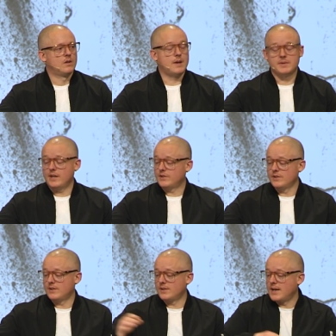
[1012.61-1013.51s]

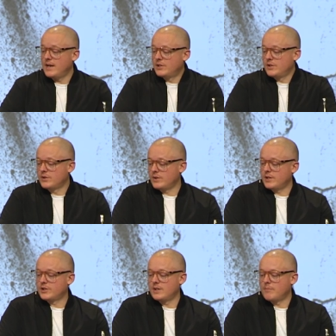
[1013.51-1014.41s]
Lamentations is an ancient
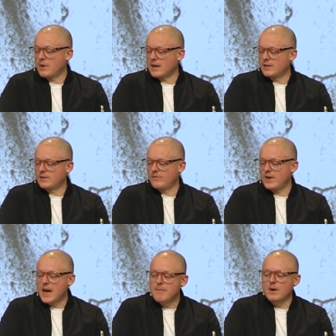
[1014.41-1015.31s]
tradition, a practice of
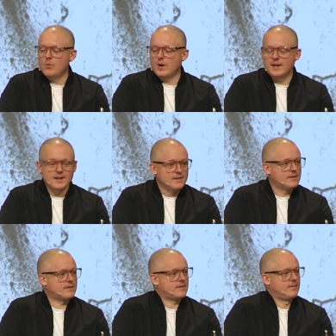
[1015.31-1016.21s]
naming what
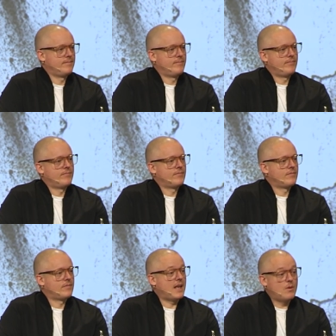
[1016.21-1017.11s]
is
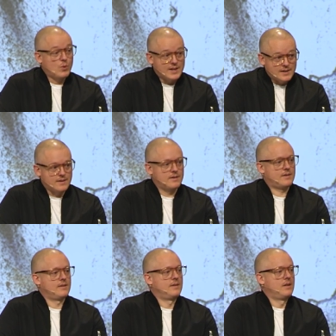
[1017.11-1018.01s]
and what
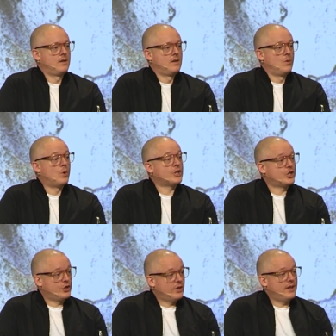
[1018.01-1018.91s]
isn't, what
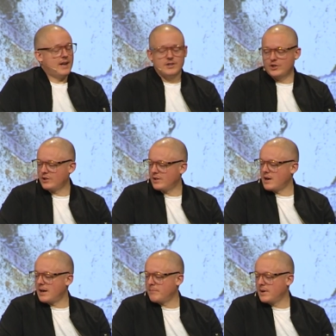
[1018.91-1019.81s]
should and should
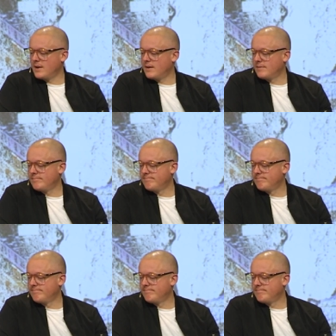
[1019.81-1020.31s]
not be.